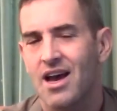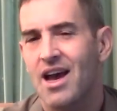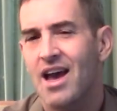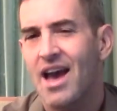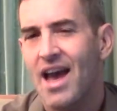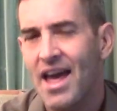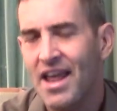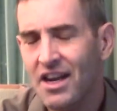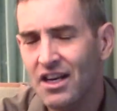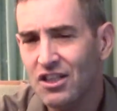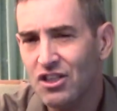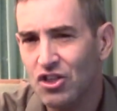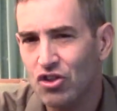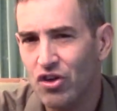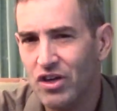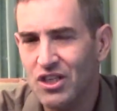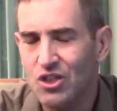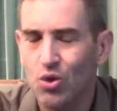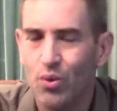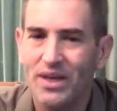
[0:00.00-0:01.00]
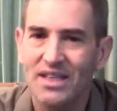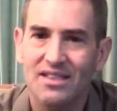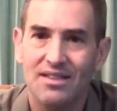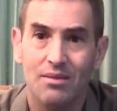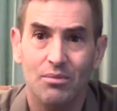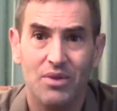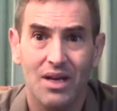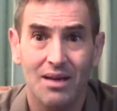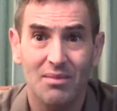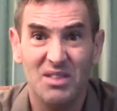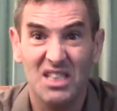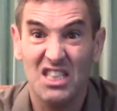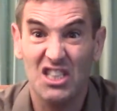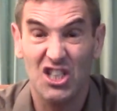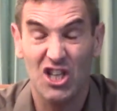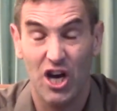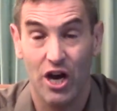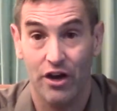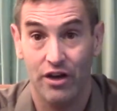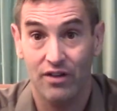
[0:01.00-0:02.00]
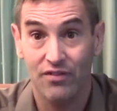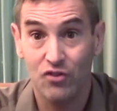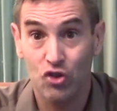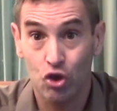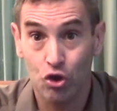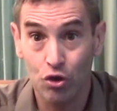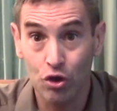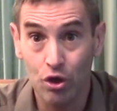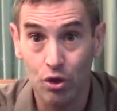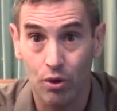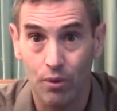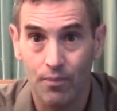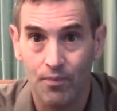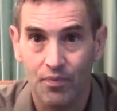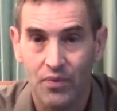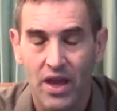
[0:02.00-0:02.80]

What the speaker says: And in a strange way, sometimes it's kind of true.